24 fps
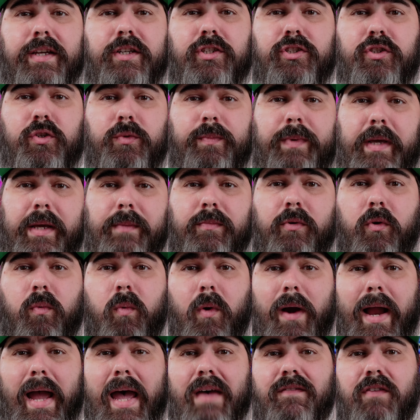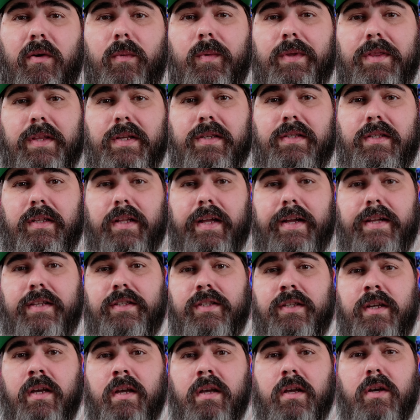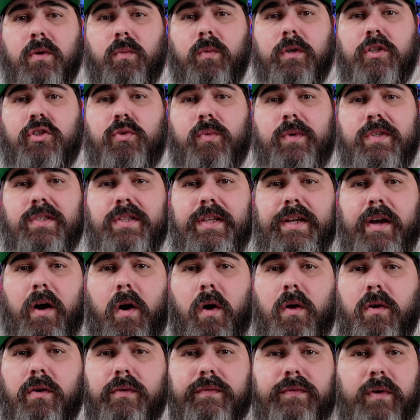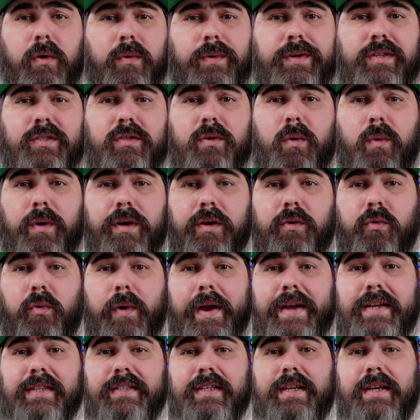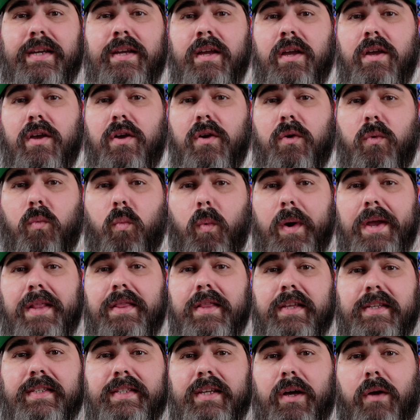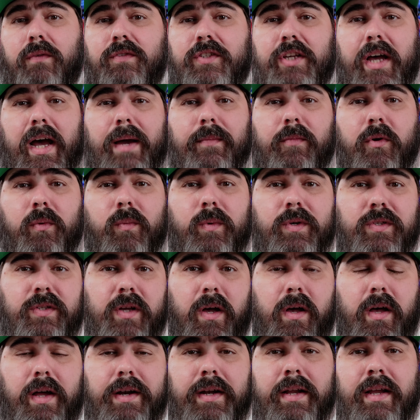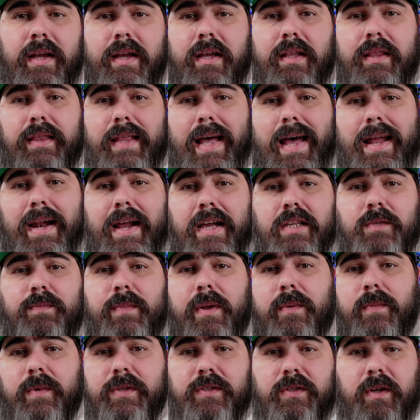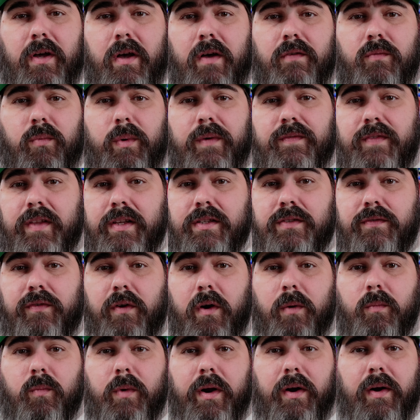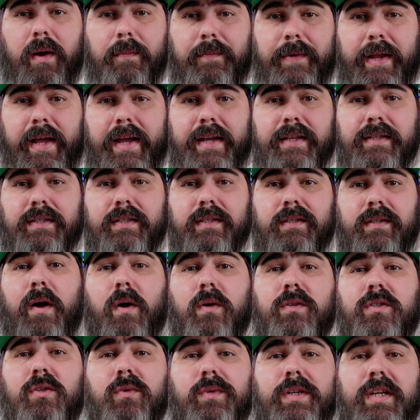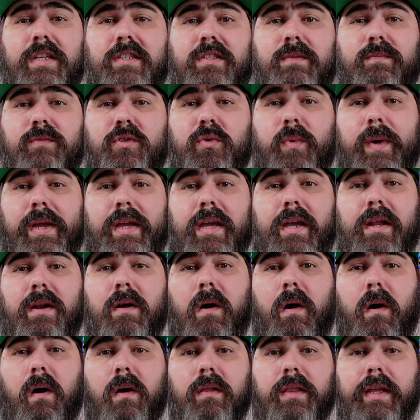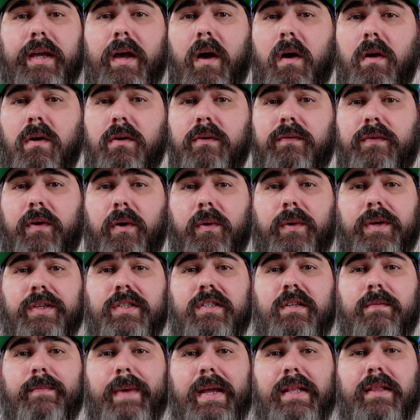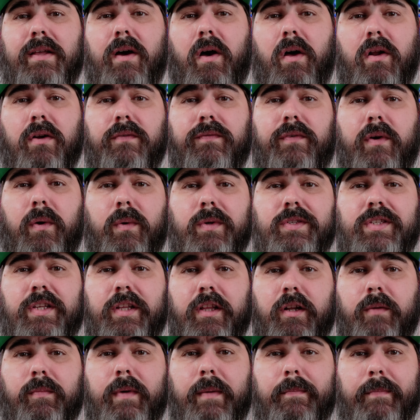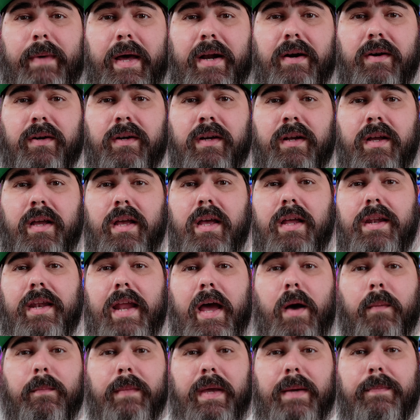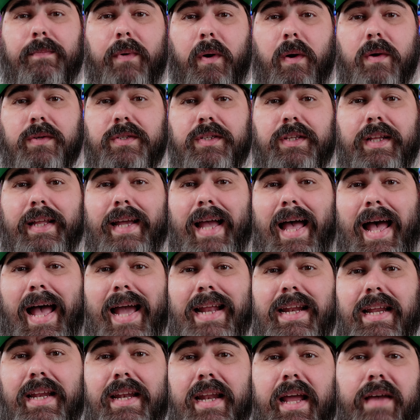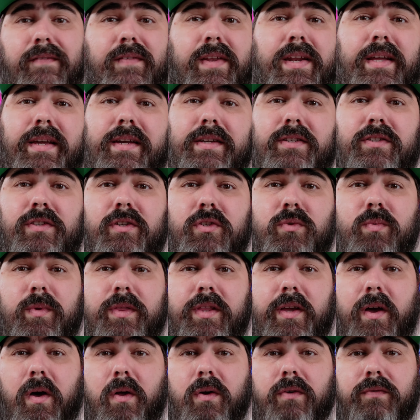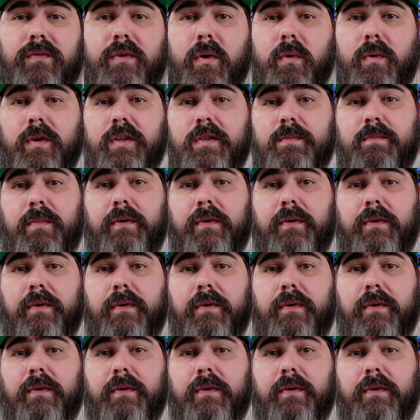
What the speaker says: issues people were having with this lens, which was the autofocus going crazy when the self-timer was on. That has been resolved with this firmware update. They also did some tweaking on the autofocus to make the autofocus a little bit better. Now, me personally, I didn't have any issues with the autofocus